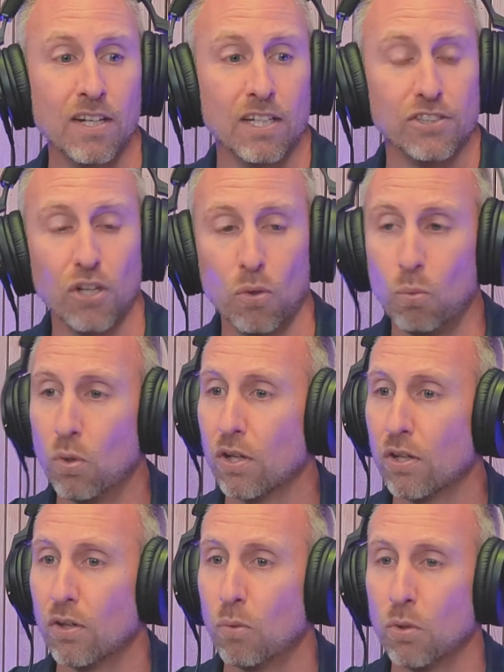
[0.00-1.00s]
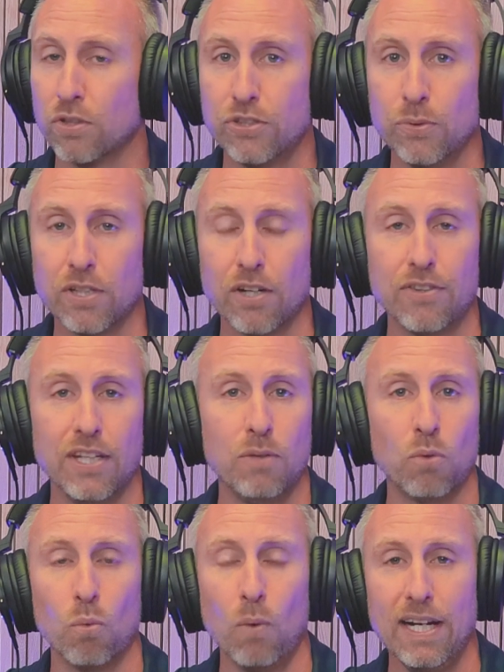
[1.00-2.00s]
So we're, we're doing our thing,
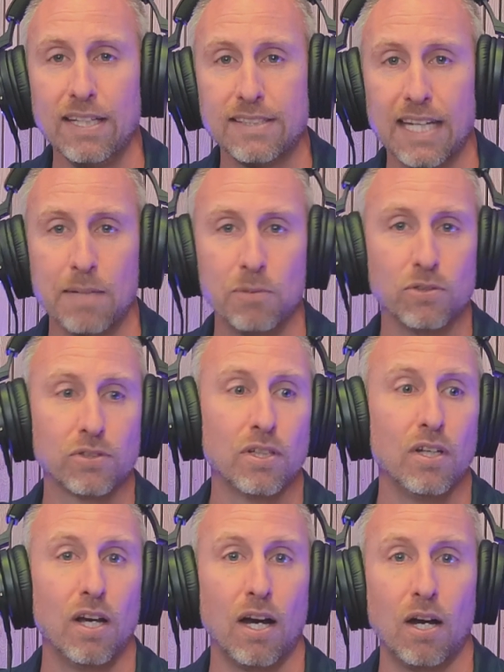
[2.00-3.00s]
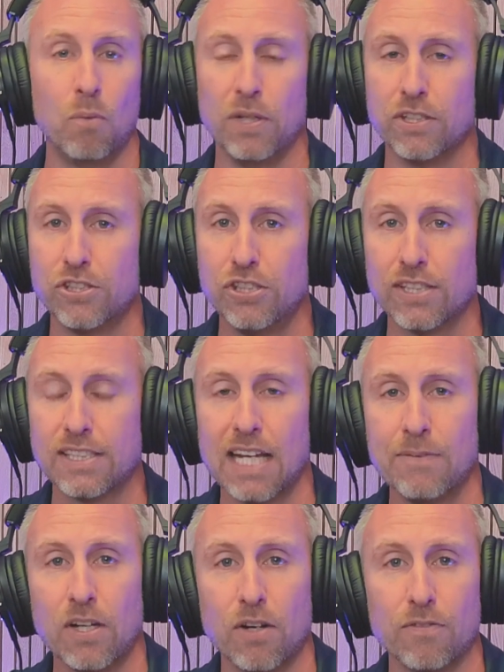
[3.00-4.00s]
we're waiting tables, um, we are just
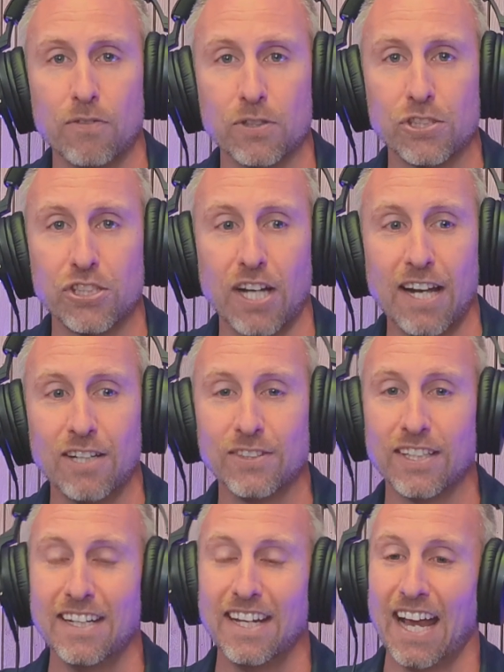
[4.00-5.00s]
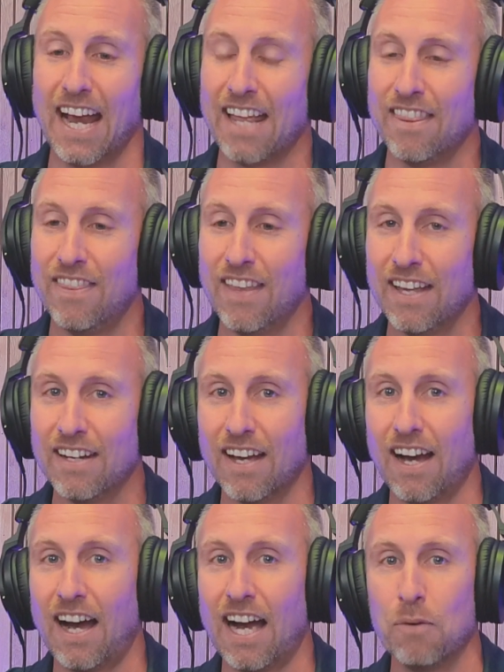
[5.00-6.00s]
having our first child, and then
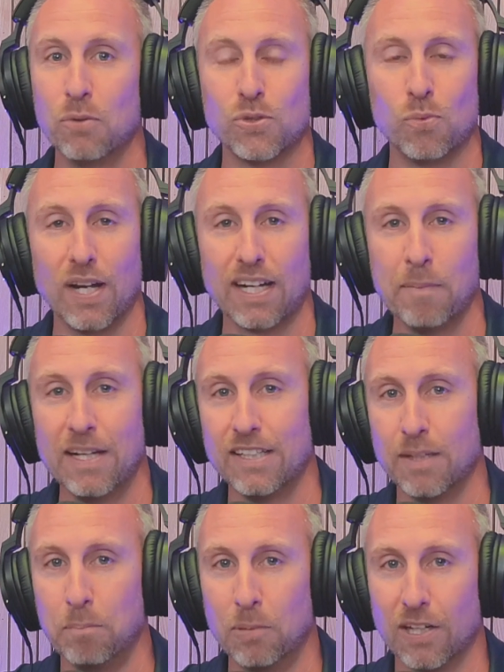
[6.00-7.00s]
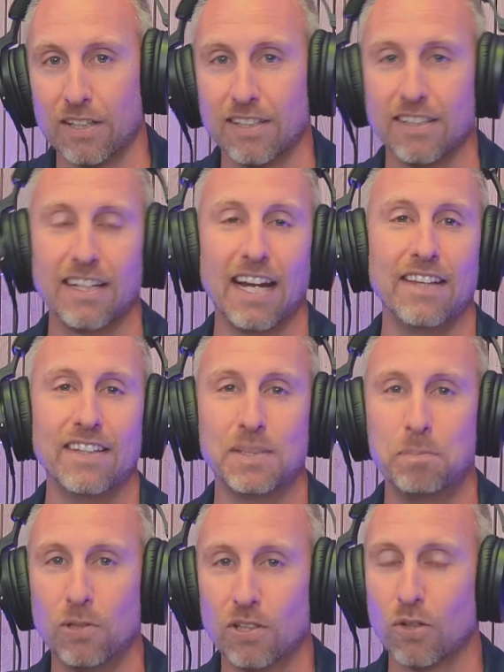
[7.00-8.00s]
I was recommended a book. And this
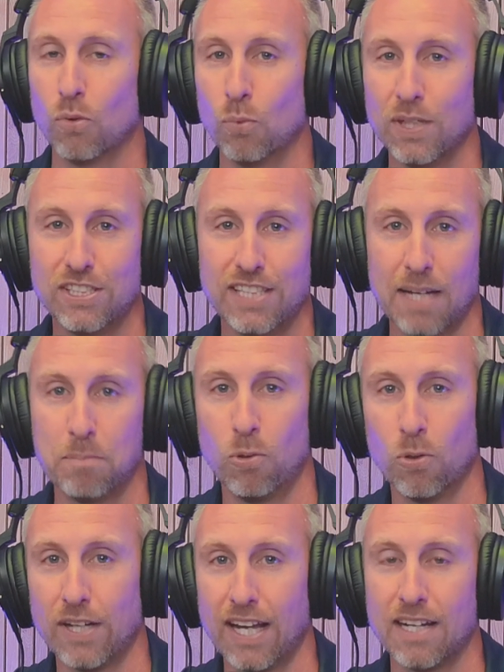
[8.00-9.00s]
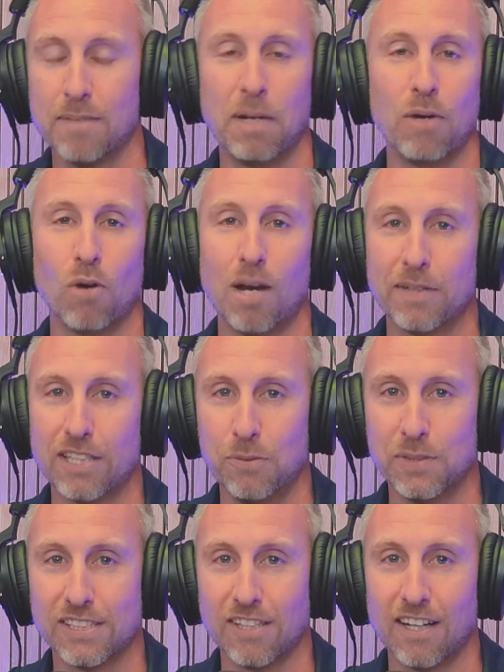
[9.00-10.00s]
book, Rich Dad Poor Dad by Robert
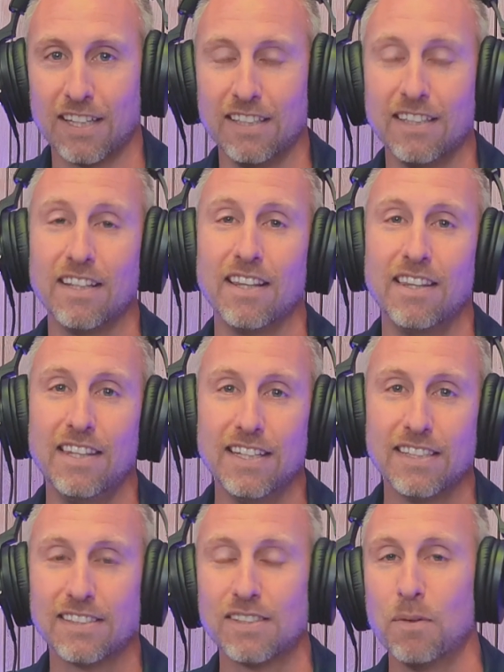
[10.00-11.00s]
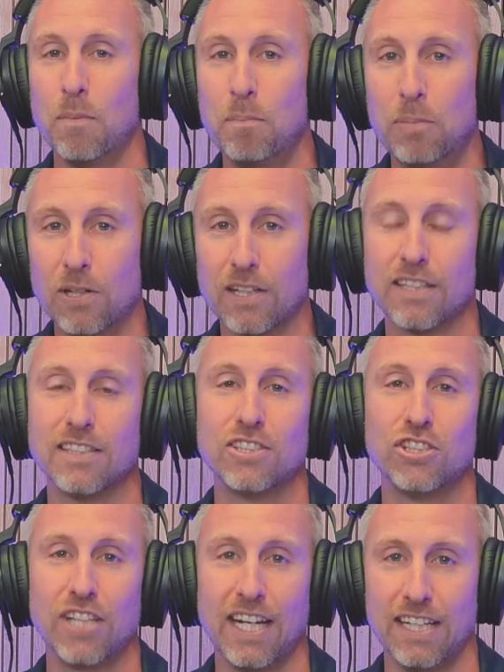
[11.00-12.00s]
Kiyosaki, this book
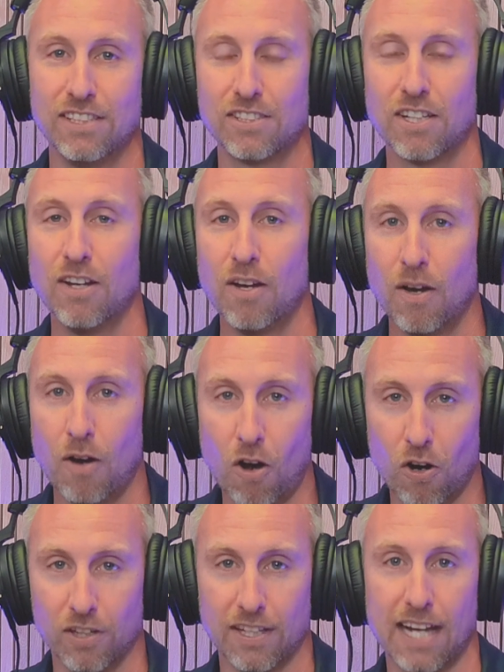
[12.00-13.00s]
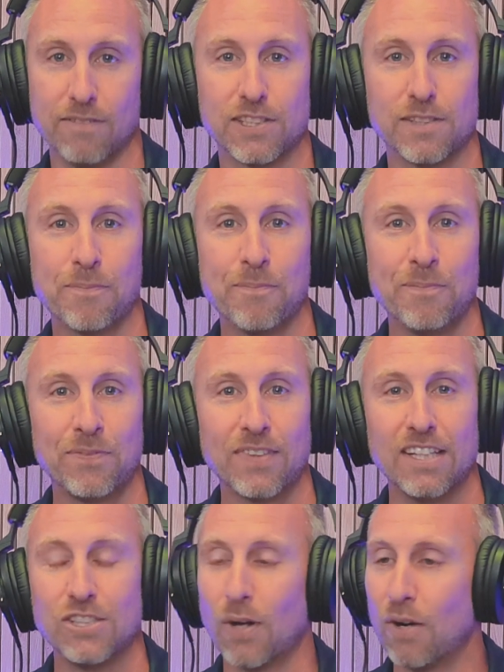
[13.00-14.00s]
changed our lives.
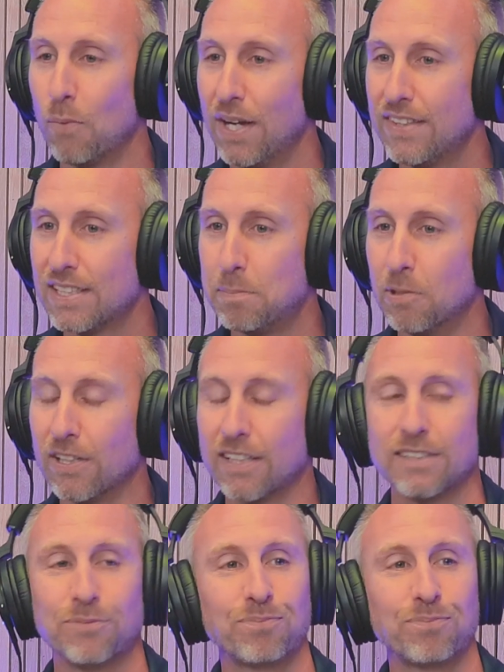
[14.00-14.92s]
So I read this book